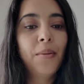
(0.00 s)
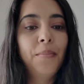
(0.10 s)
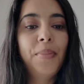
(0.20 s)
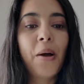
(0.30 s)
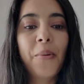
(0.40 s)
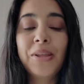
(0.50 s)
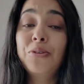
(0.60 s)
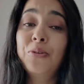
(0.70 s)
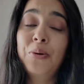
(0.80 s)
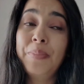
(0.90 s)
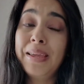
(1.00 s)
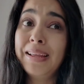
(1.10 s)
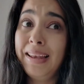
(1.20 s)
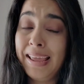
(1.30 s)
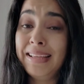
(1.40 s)
But when you're
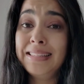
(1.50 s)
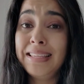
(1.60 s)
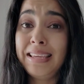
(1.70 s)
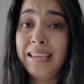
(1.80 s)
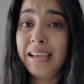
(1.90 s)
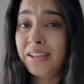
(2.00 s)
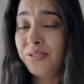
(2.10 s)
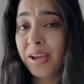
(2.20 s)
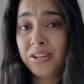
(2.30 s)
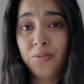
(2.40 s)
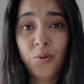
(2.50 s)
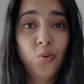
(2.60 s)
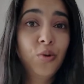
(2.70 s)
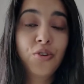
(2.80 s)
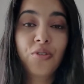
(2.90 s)
being lazy and you end up
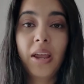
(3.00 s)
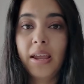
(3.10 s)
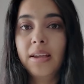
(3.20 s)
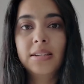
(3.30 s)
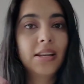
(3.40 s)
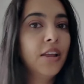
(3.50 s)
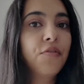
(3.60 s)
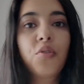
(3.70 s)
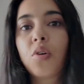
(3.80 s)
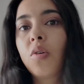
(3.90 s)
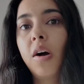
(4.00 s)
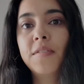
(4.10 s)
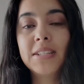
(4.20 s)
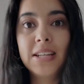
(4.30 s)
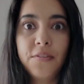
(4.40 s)
ordering Deliveroo
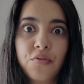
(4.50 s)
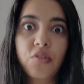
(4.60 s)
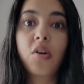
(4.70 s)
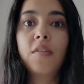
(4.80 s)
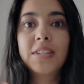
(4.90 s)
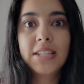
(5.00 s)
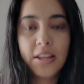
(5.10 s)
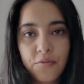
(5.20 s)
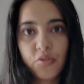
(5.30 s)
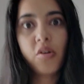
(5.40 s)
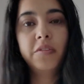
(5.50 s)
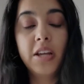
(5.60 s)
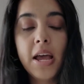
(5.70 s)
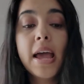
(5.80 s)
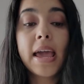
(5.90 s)
after Deliveroo after Deliveroo after,
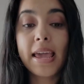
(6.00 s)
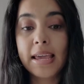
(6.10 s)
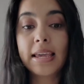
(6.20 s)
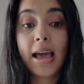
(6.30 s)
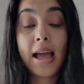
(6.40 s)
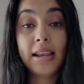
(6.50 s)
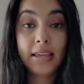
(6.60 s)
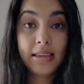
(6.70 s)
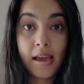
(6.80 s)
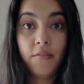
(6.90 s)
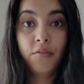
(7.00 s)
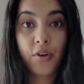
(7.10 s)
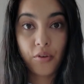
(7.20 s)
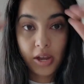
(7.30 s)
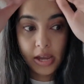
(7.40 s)
it can get
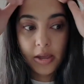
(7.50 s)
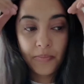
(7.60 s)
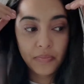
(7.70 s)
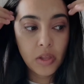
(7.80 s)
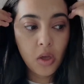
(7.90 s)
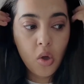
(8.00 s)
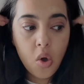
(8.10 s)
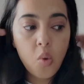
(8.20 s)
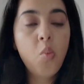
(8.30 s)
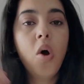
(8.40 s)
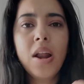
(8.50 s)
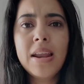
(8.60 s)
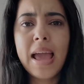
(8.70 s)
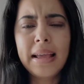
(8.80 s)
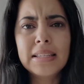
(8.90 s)
very, one,
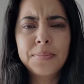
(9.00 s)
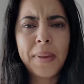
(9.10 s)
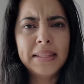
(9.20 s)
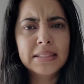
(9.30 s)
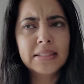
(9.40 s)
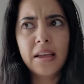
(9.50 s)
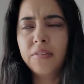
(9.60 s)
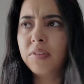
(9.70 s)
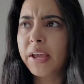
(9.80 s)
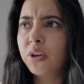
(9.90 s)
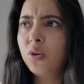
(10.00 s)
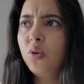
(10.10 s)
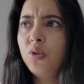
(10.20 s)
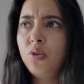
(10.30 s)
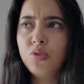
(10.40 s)
expensive. Like,
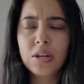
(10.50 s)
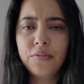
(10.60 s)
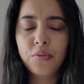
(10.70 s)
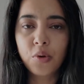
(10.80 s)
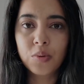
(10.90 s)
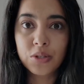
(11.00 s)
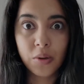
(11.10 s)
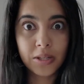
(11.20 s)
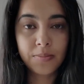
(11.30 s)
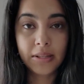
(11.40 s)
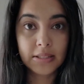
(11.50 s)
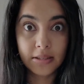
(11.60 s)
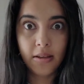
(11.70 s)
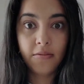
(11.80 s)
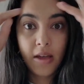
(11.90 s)
who knew Deliveroo was so
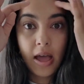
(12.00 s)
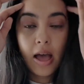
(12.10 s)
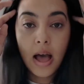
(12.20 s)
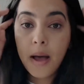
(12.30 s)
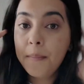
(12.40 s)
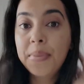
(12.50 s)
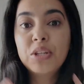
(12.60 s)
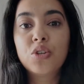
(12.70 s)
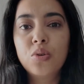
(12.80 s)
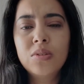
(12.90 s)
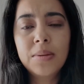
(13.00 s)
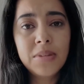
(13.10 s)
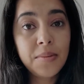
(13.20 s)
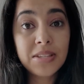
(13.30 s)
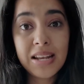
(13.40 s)
expensive? But two,
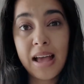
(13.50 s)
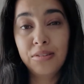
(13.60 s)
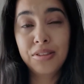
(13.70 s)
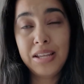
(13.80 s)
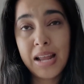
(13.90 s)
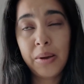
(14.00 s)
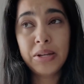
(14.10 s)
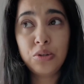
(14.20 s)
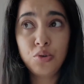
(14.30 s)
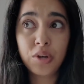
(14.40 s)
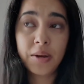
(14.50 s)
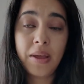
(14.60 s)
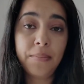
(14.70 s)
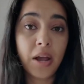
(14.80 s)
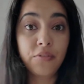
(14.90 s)
sometimes unhealthy. Now, I do try to
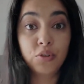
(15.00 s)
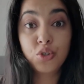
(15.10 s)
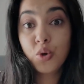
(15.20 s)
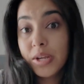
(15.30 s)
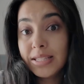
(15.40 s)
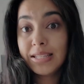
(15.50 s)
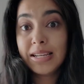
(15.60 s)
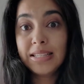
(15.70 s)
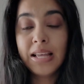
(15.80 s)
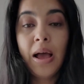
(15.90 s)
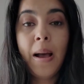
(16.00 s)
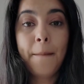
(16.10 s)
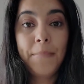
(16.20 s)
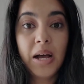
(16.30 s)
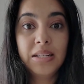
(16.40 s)
make mindful choices,
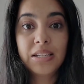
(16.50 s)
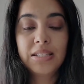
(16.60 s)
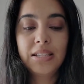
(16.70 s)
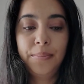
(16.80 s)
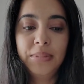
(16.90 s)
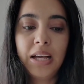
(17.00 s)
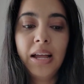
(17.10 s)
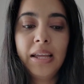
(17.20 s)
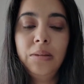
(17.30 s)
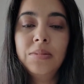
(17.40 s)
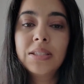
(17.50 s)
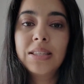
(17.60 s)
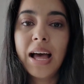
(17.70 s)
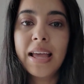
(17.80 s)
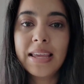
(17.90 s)
but sometimes
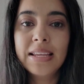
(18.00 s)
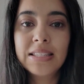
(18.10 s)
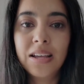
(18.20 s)
that is